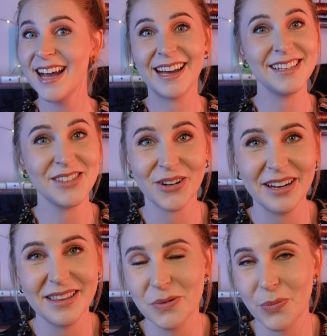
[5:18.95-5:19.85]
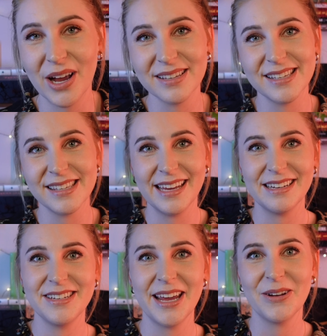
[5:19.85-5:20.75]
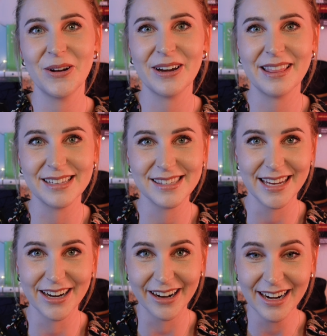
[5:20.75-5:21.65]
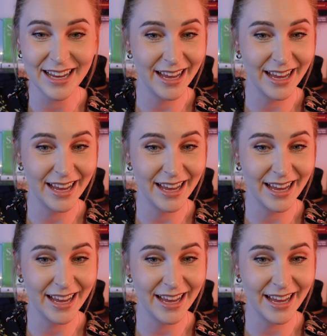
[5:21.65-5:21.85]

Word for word: I started this process in January this year.